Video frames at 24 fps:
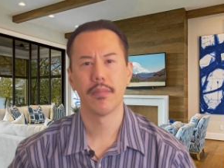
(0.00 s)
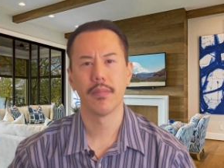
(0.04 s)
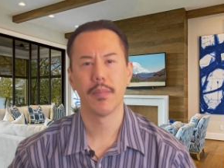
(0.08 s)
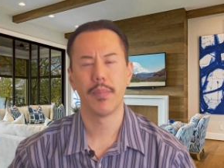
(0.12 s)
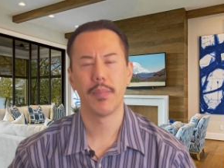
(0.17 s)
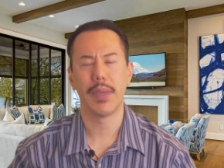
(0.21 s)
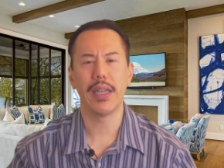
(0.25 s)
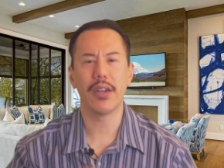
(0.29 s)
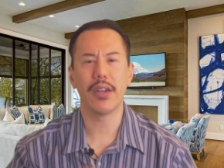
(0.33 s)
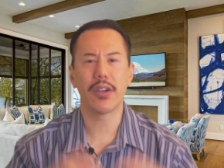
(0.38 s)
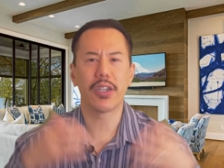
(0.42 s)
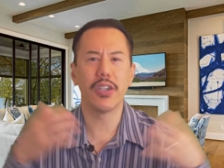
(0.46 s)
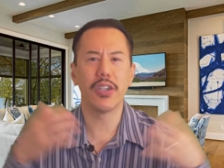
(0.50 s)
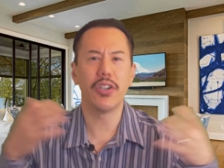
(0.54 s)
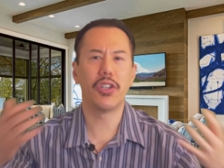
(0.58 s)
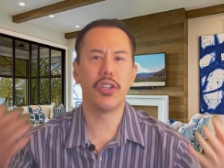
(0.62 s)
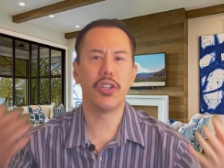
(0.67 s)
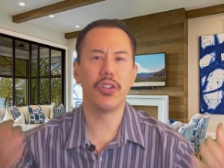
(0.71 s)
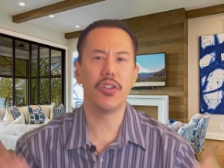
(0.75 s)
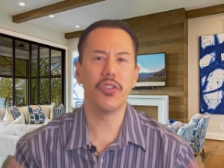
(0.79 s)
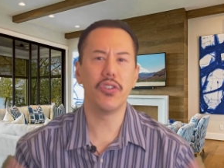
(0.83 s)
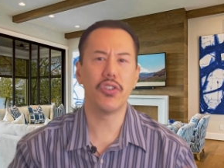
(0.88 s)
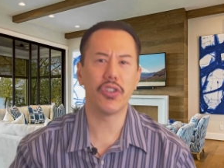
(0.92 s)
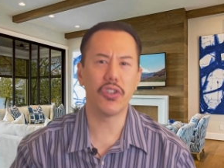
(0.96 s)
Peter
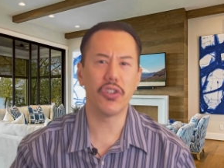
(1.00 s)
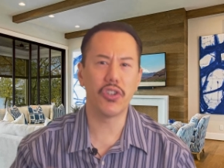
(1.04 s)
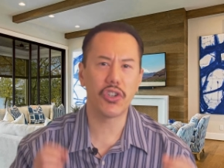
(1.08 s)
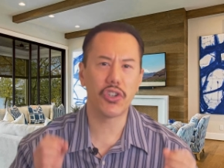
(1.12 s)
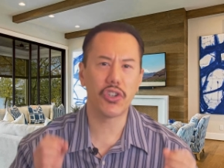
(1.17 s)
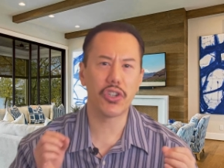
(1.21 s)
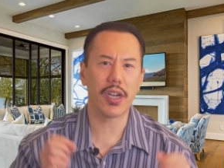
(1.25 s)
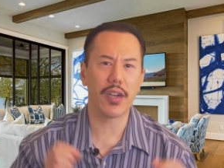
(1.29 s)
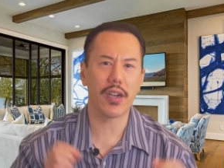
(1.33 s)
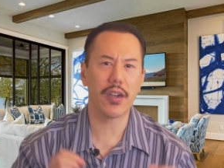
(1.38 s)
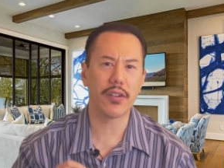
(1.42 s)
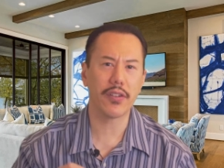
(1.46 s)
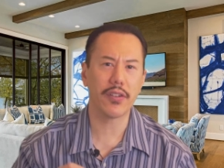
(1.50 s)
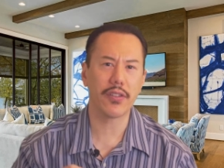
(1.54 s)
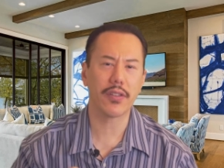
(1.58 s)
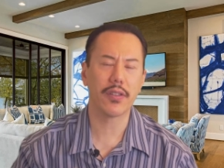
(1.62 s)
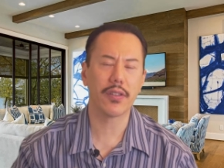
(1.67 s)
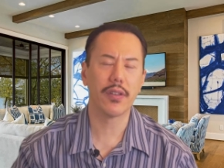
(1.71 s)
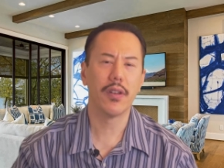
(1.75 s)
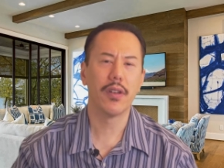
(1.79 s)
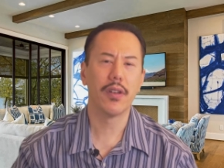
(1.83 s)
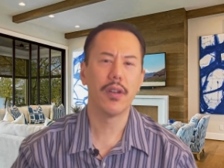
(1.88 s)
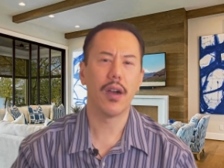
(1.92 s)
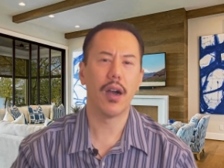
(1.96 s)
continues and shares
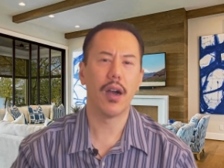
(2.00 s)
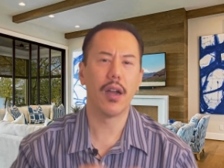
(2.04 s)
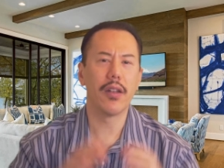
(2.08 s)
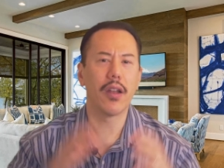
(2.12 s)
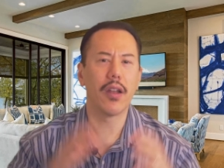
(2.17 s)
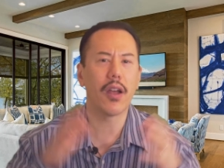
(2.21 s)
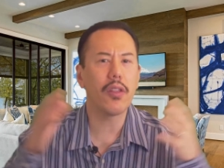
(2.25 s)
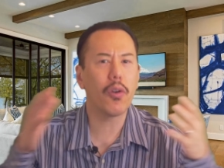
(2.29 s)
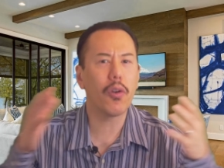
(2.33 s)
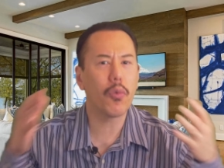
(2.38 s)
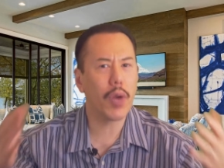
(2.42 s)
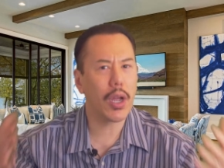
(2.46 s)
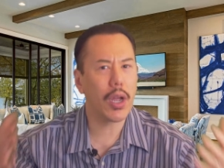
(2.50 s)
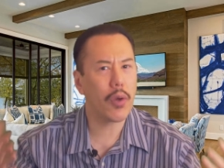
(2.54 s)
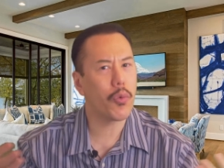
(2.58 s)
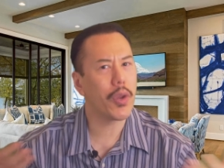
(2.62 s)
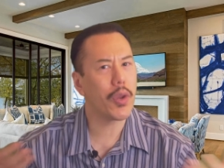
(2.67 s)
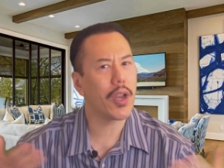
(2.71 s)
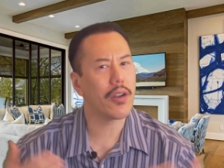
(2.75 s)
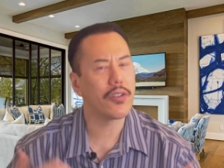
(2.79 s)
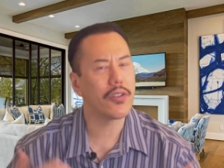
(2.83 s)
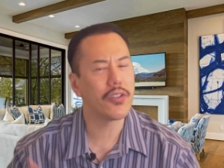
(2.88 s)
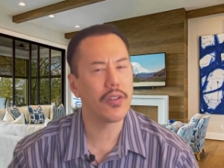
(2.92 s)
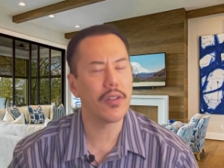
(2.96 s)
another way
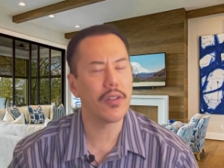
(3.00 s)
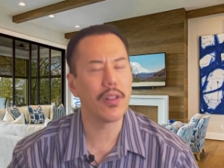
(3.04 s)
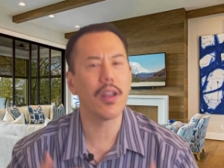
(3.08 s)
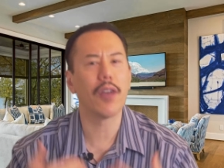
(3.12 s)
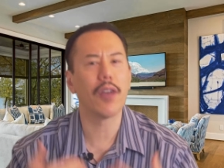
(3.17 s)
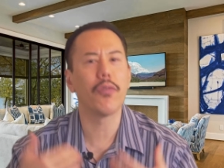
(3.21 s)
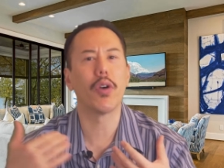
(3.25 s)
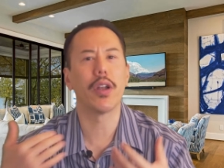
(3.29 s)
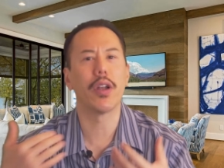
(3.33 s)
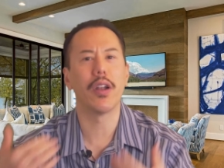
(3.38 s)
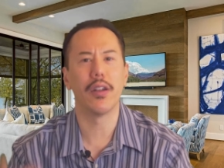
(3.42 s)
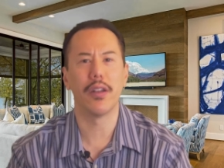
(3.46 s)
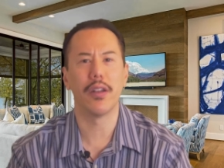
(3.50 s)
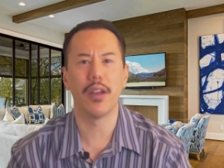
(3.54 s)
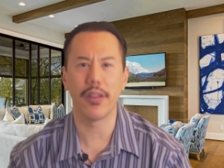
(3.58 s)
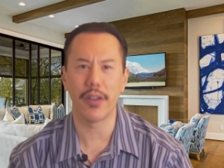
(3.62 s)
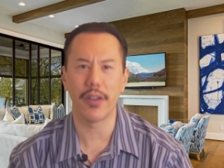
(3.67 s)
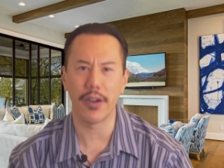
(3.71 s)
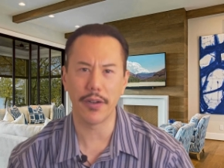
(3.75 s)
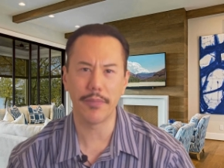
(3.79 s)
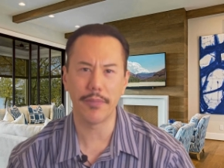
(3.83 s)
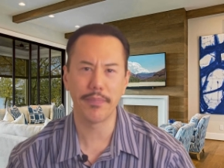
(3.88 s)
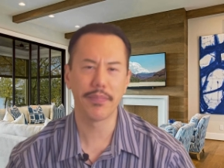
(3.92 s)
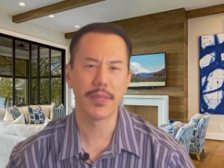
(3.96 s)
we are to love one
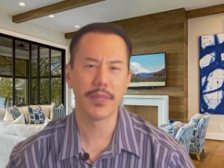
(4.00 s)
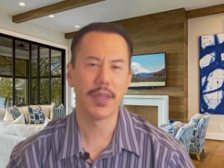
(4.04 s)
another.